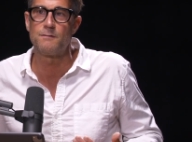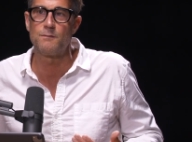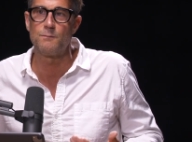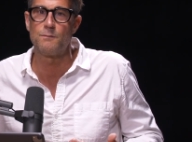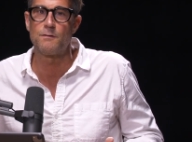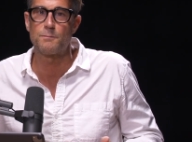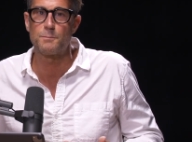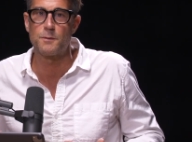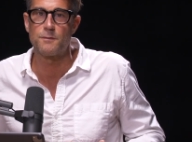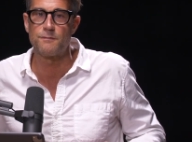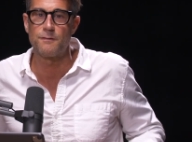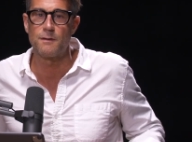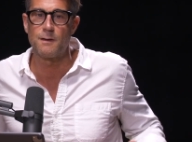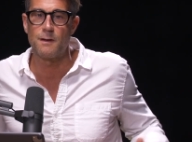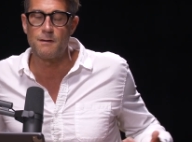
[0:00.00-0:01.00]
to this
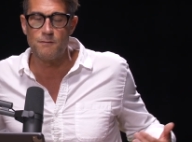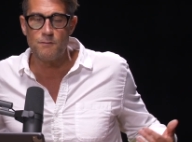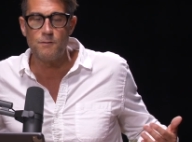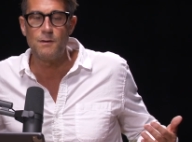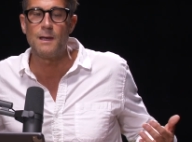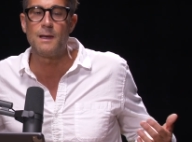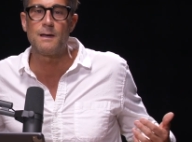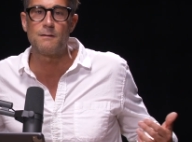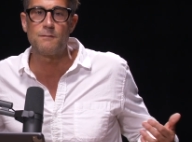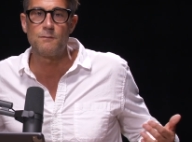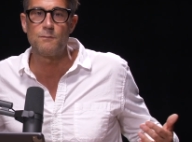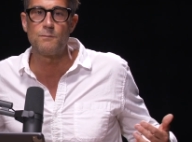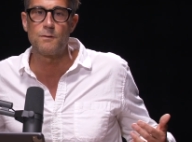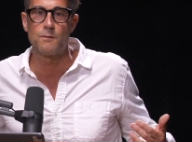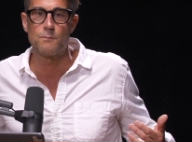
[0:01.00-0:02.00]
person and t- and
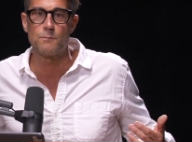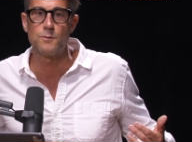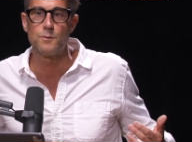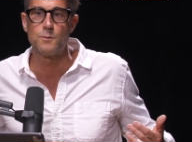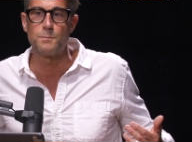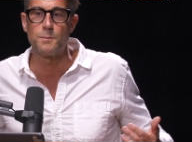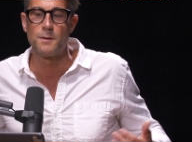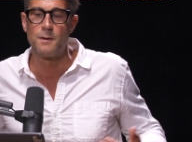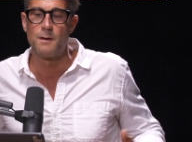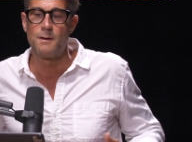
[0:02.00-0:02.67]
to the group